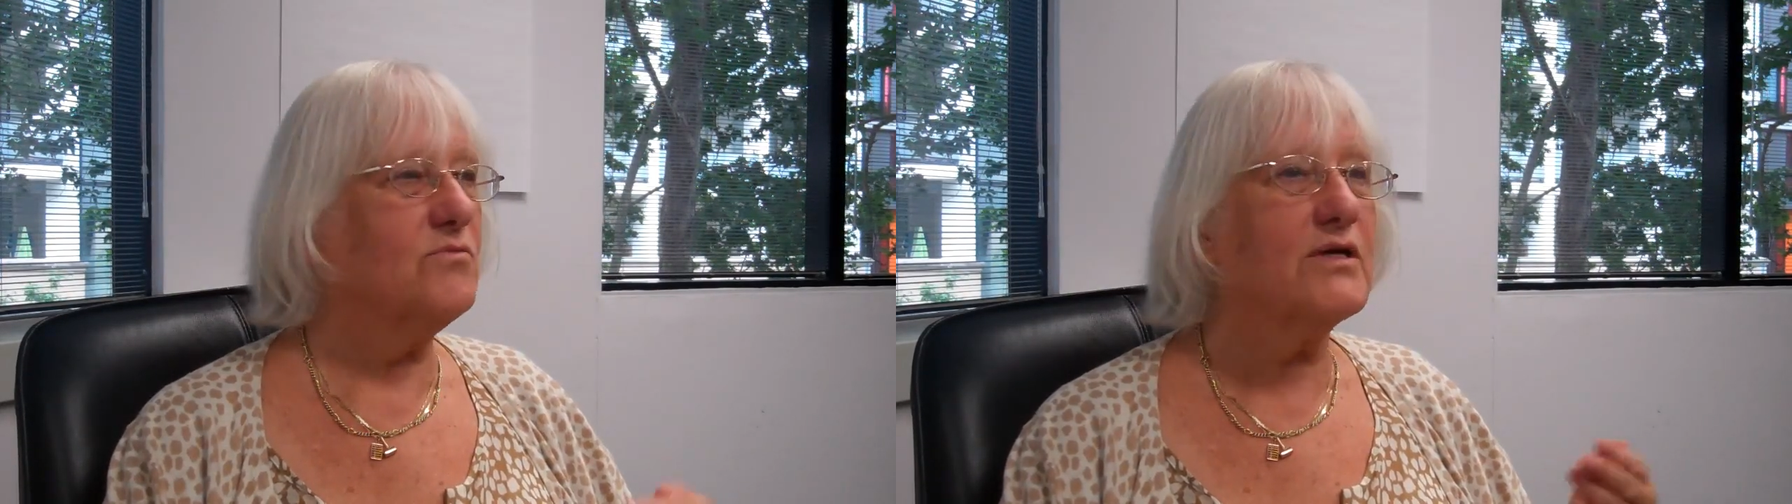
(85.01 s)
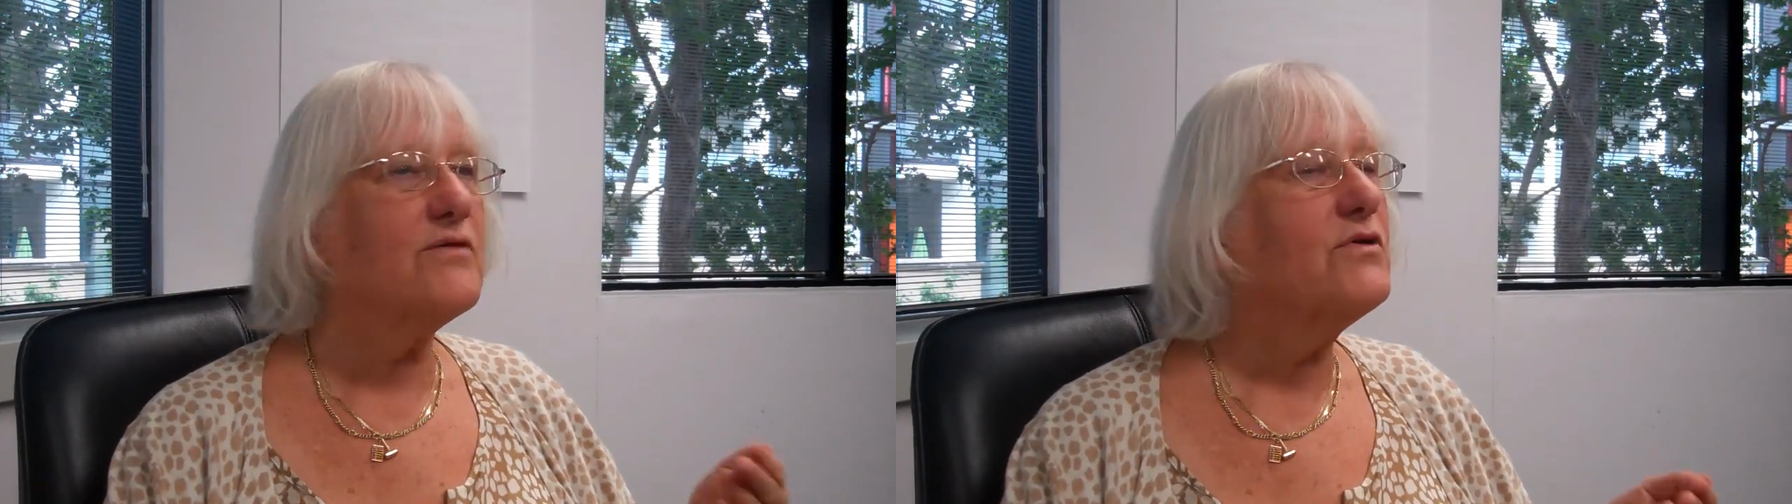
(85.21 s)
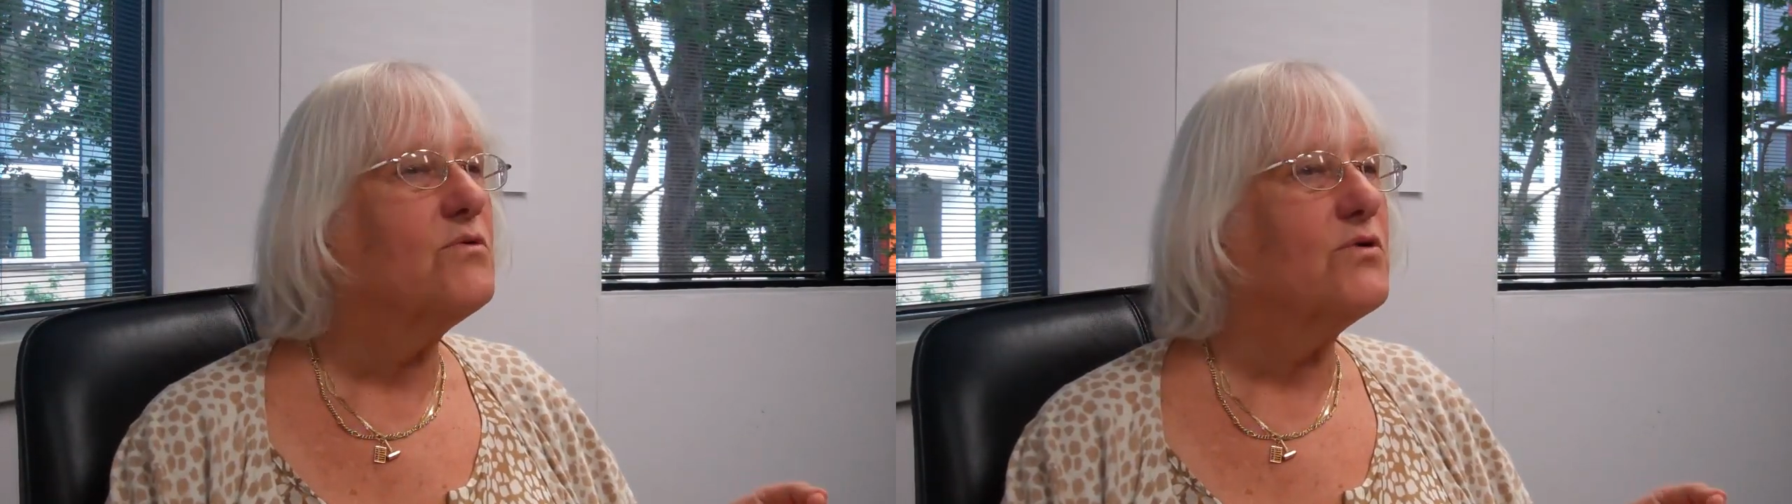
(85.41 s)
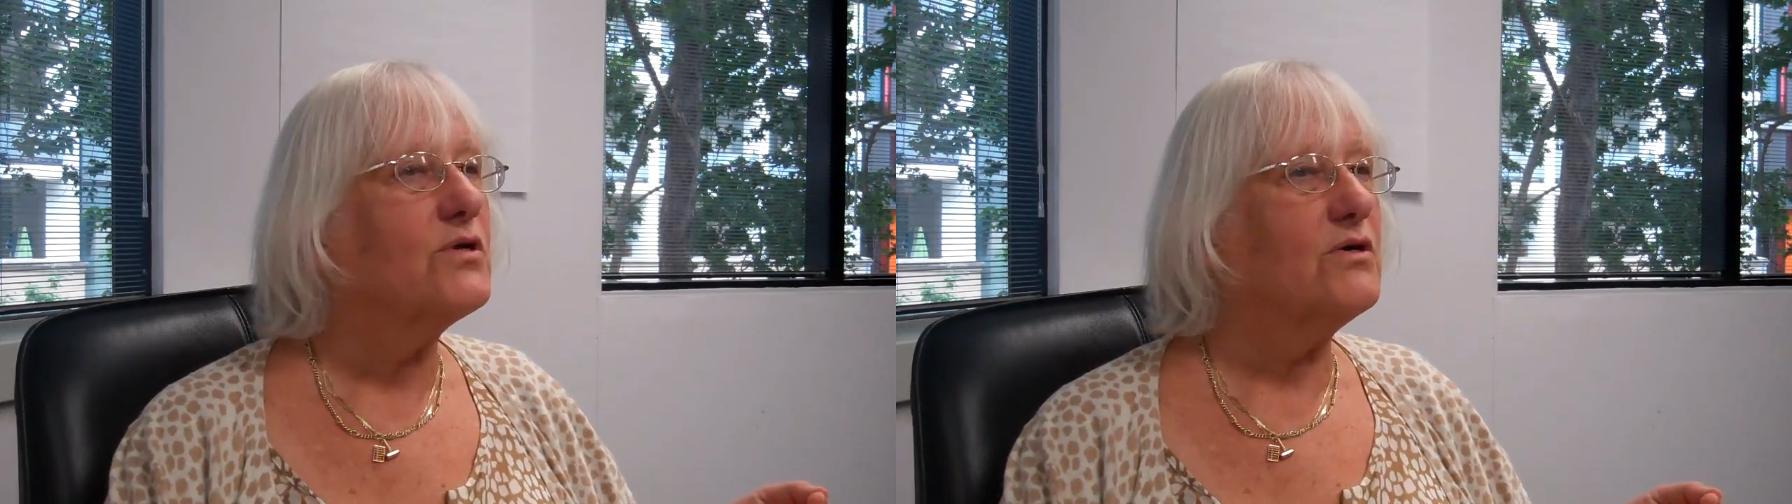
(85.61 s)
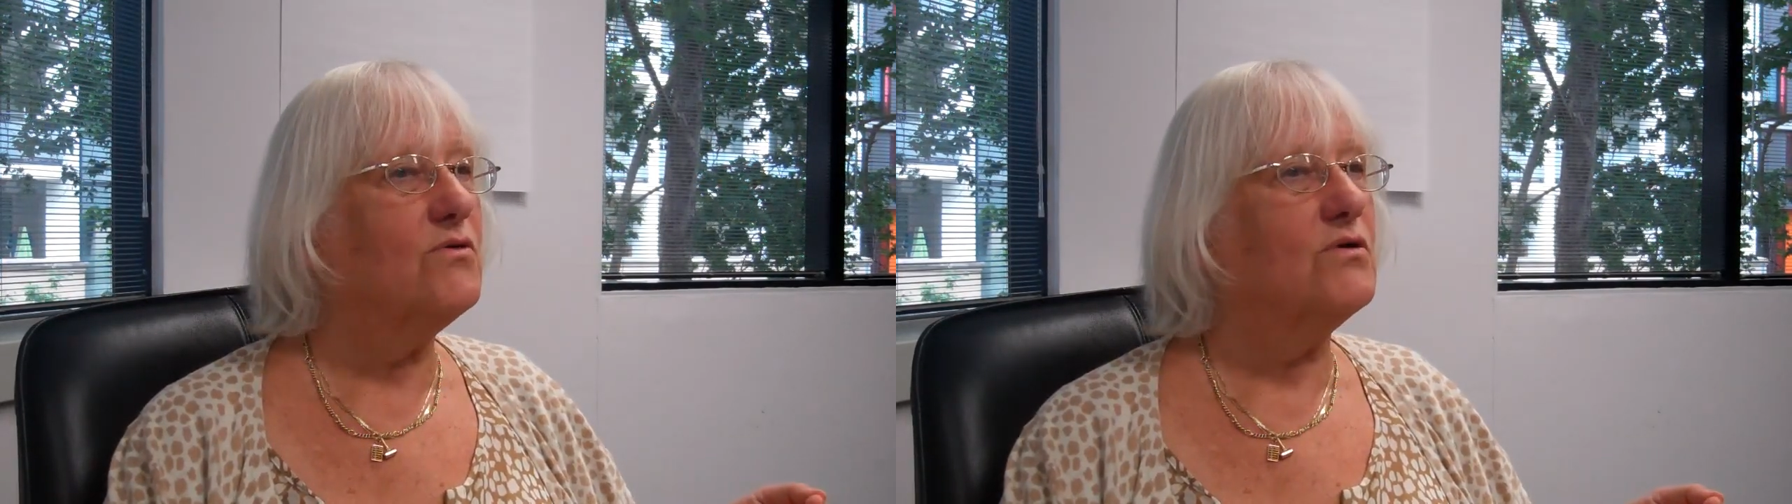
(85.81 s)
whatever you want
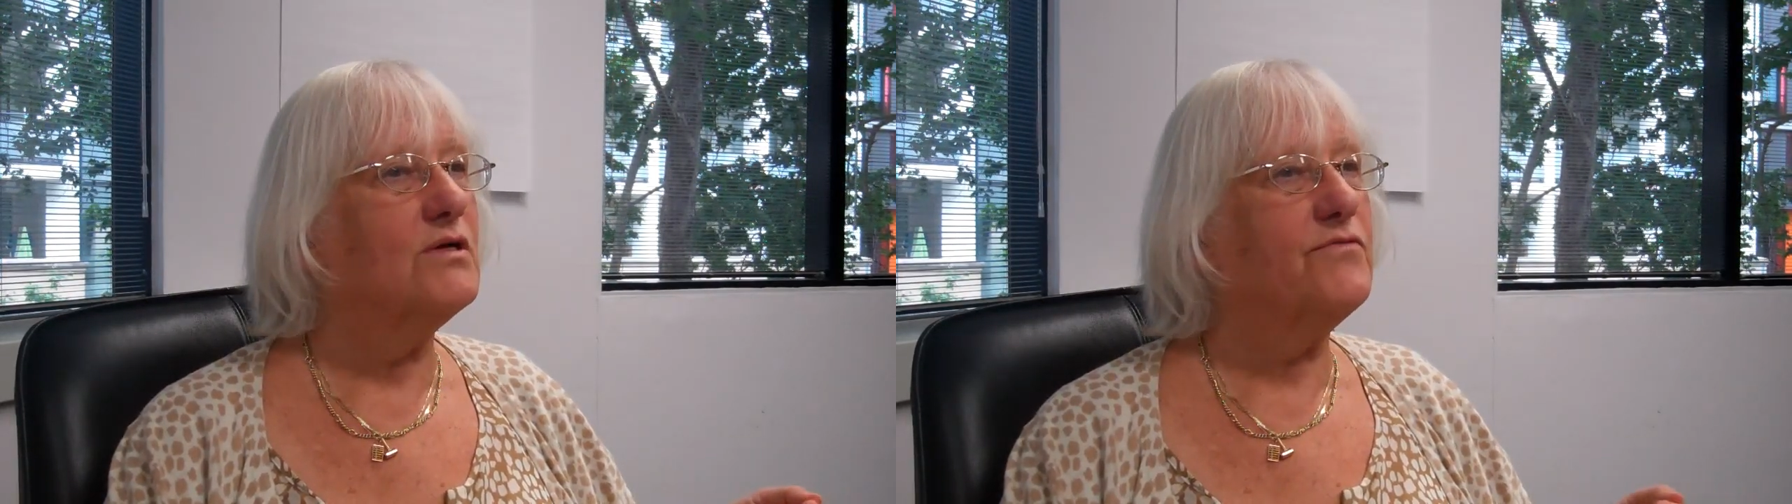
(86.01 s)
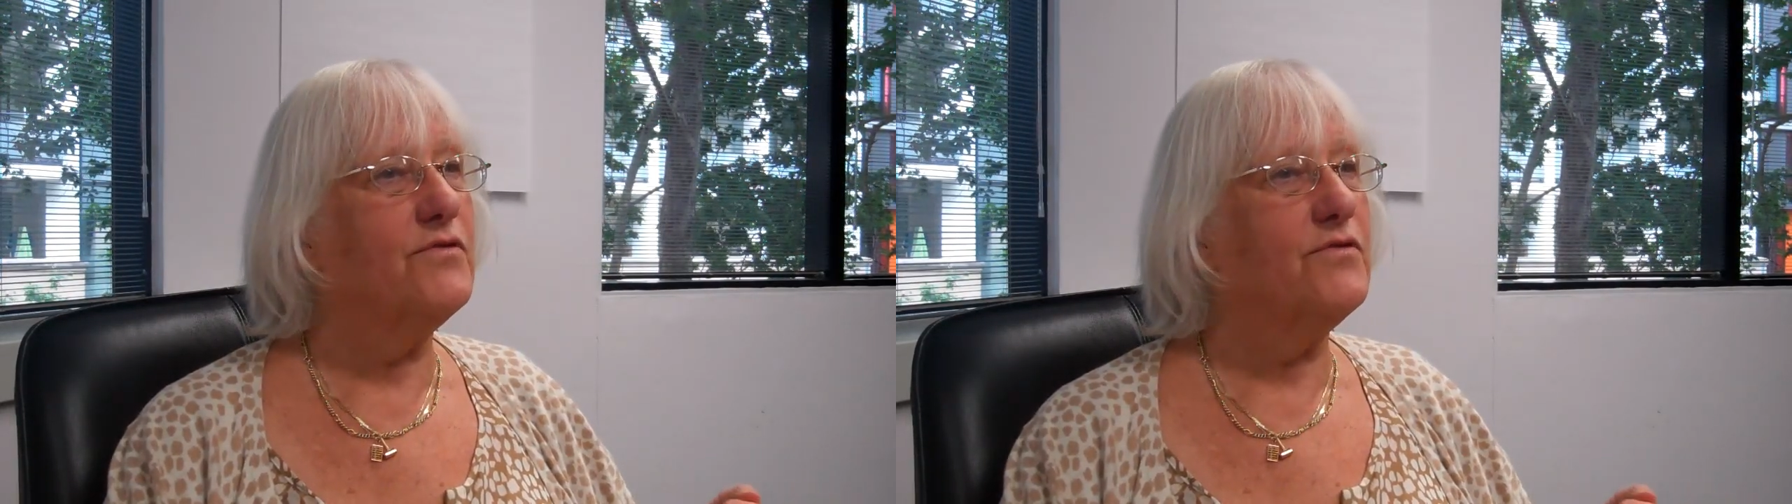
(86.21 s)
to call it,